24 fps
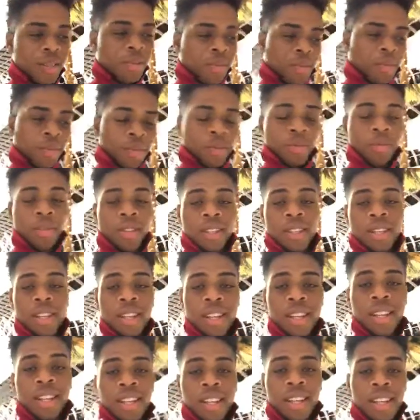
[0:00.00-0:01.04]

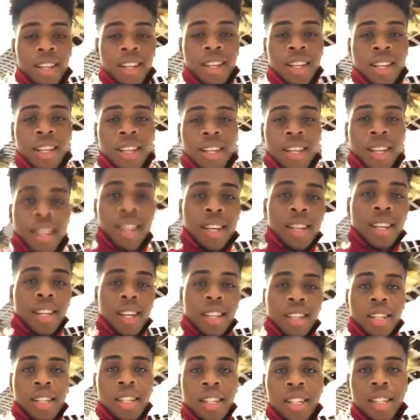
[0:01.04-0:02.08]

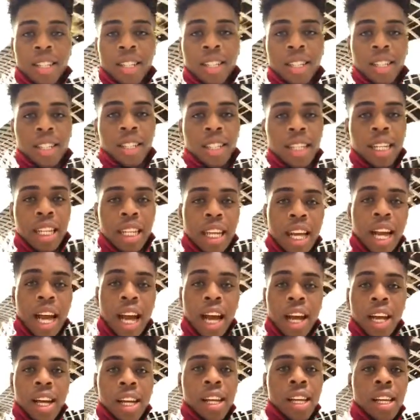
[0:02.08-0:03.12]

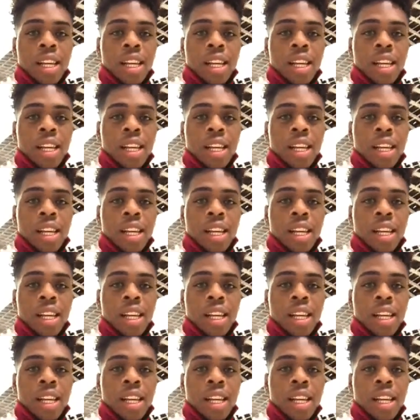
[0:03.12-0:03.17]
[no speech]